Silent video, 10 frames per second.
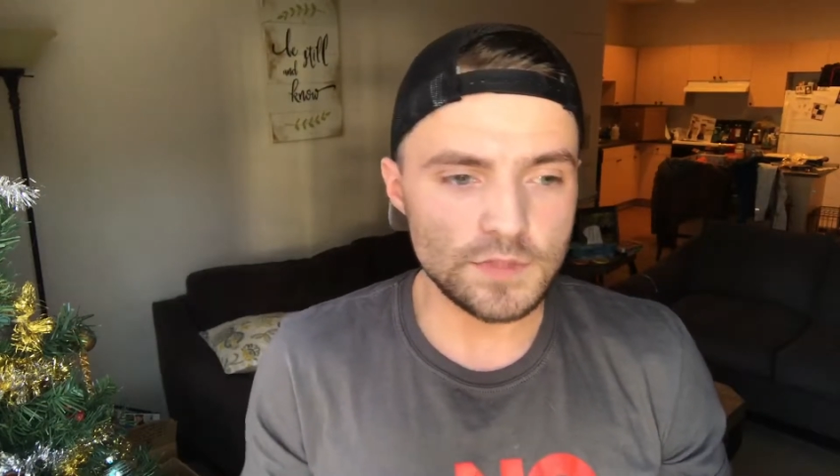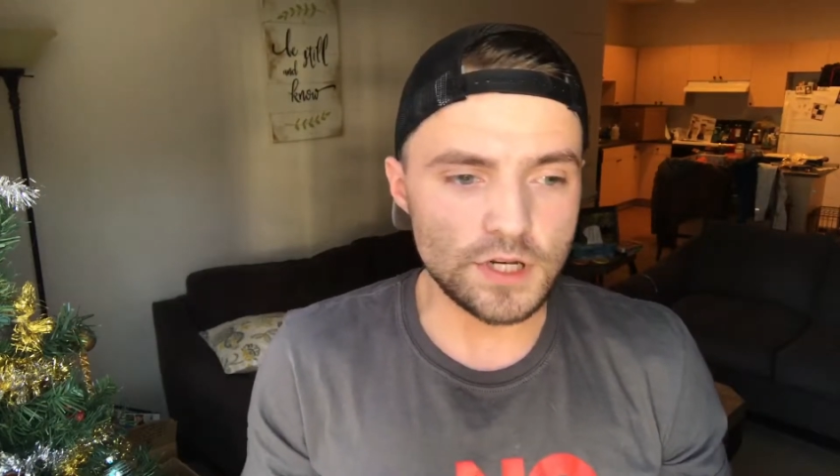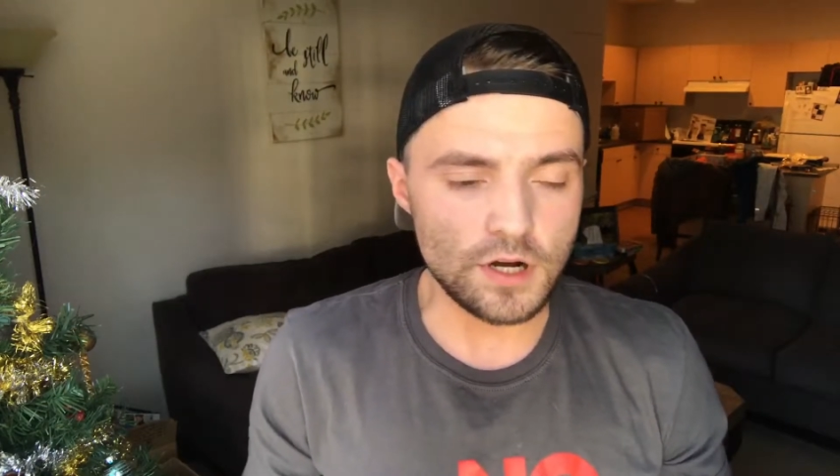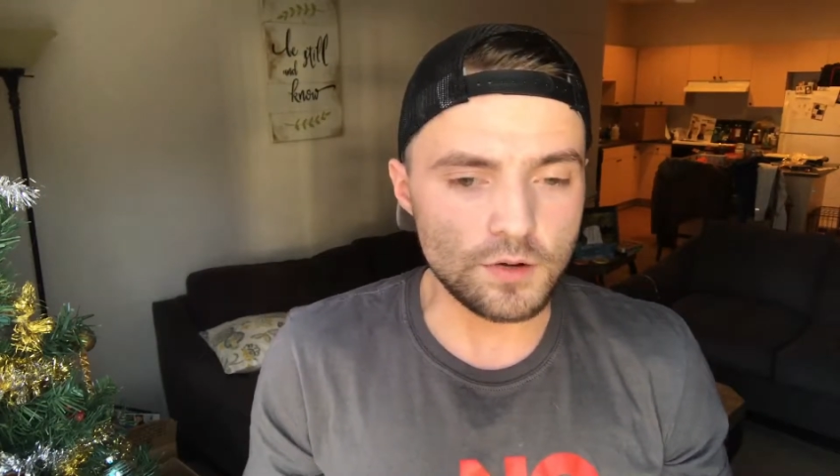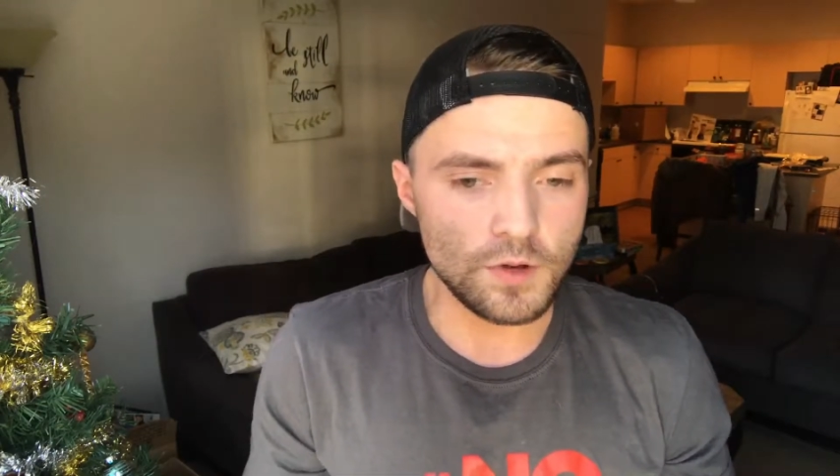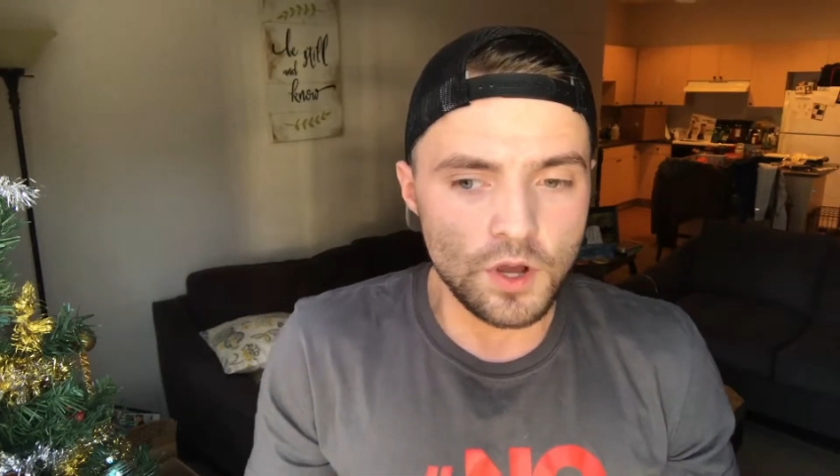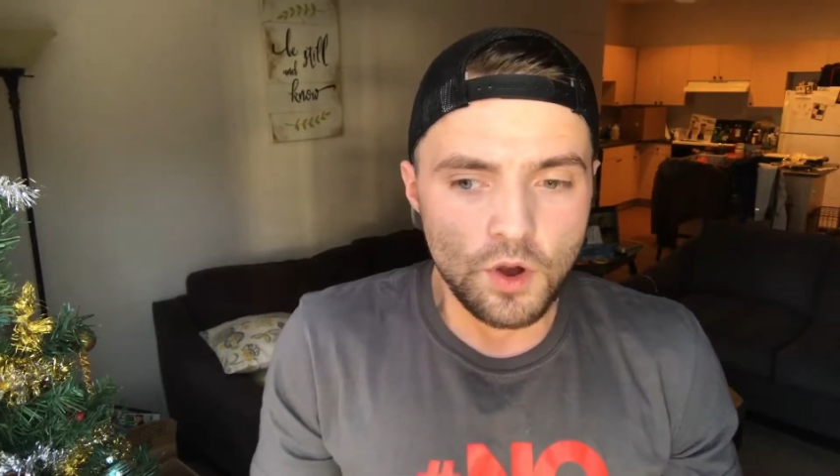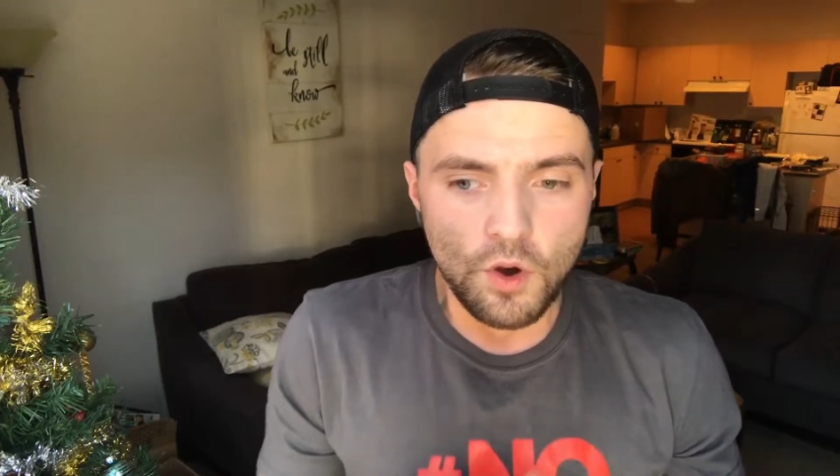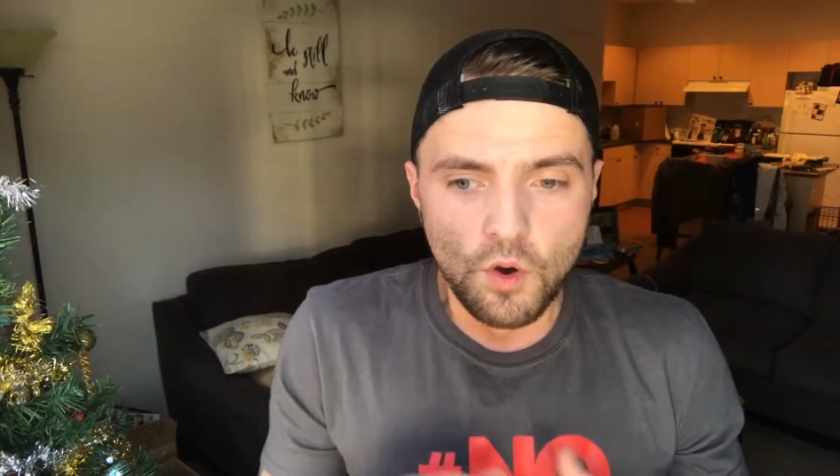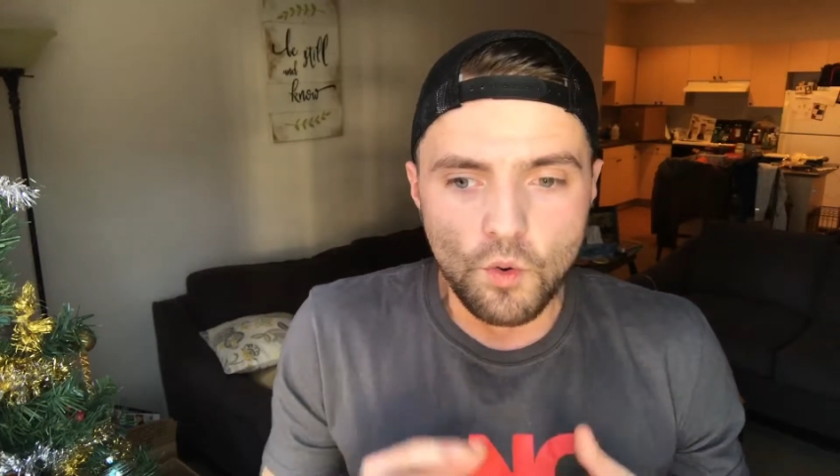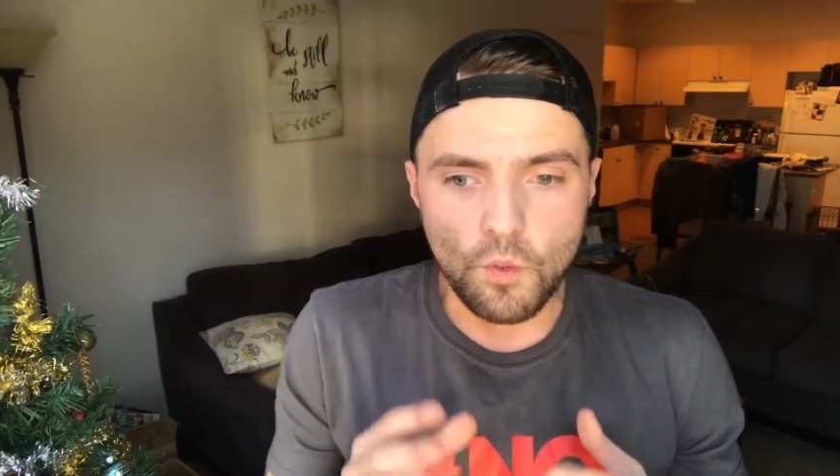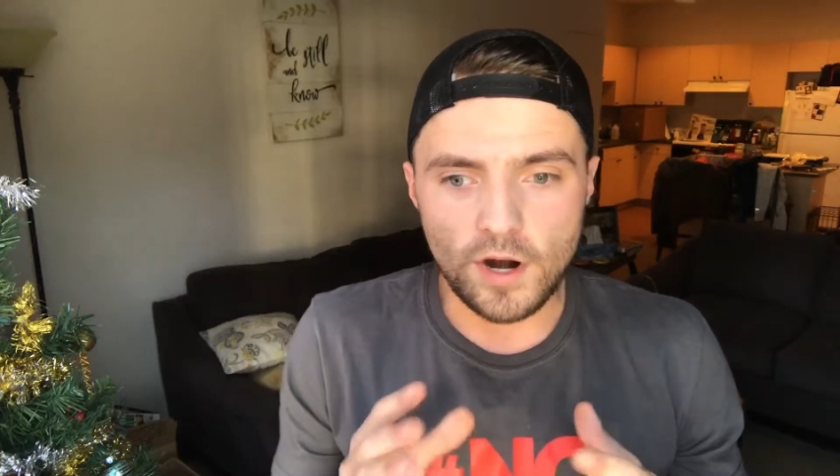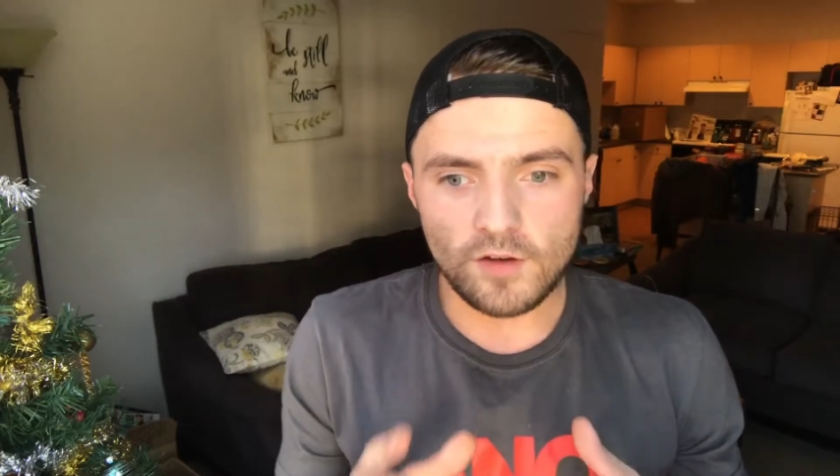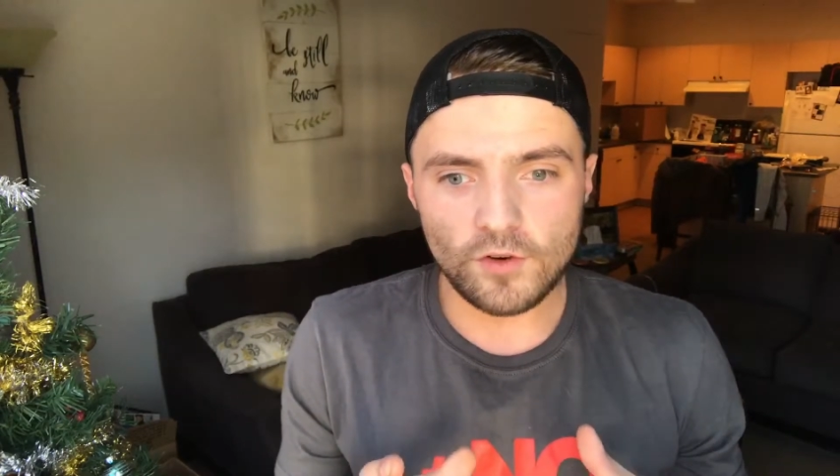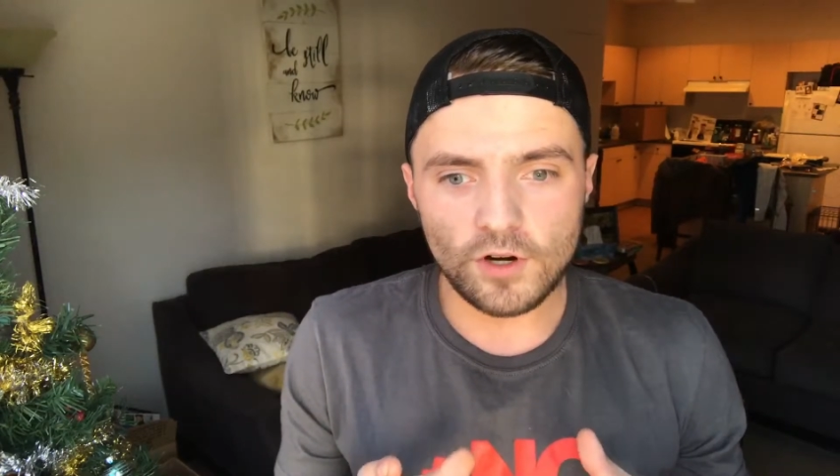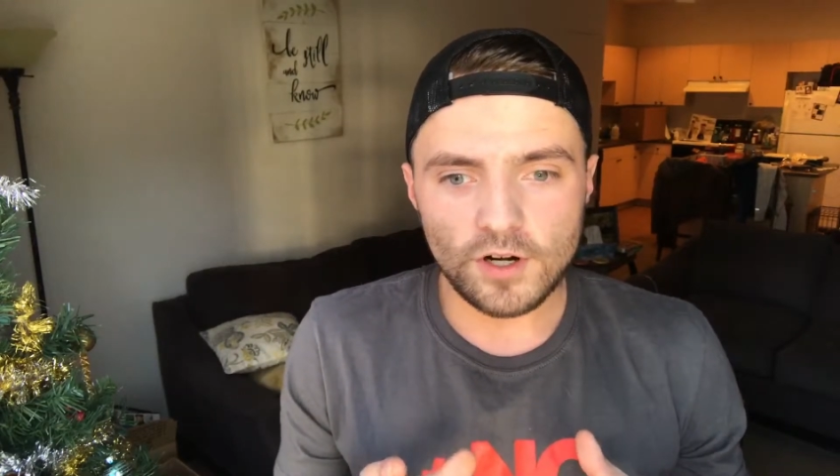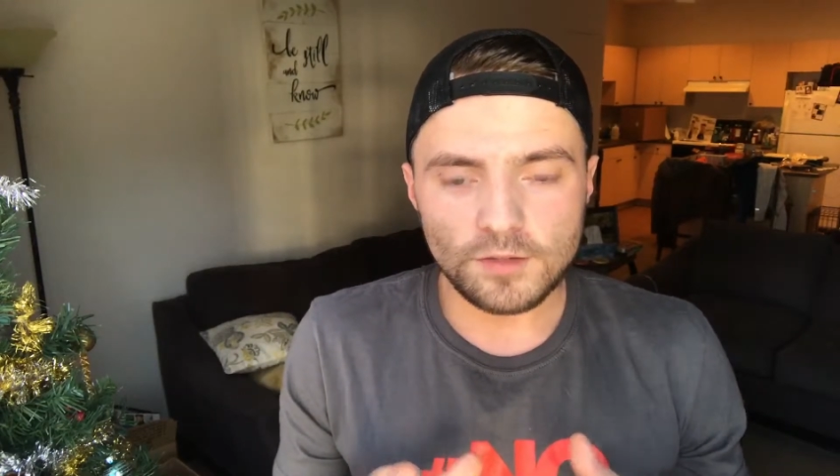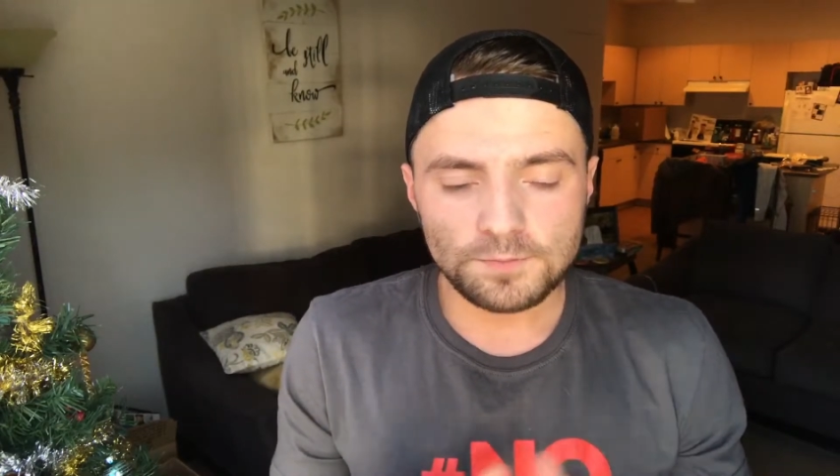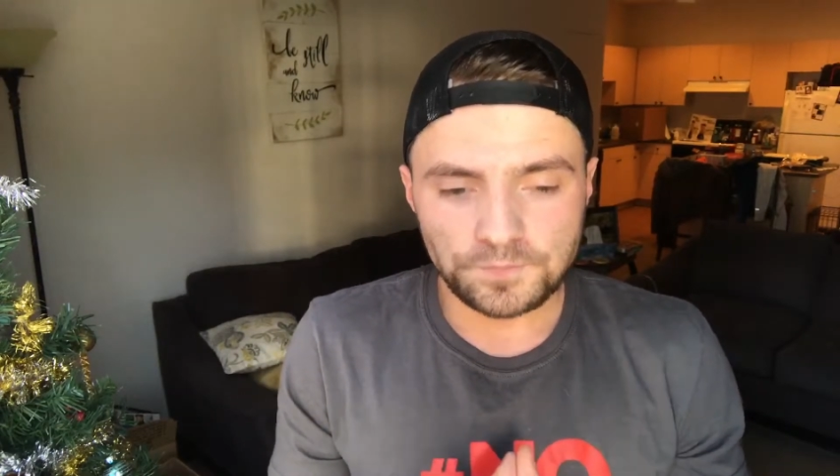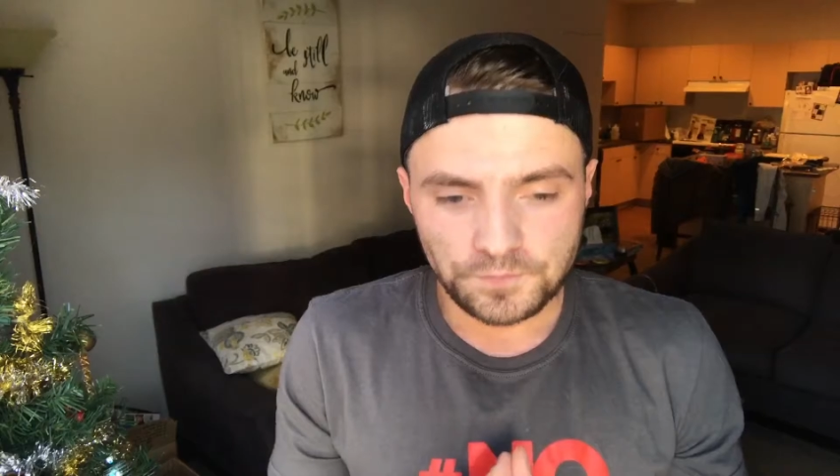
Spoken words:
You know, whatever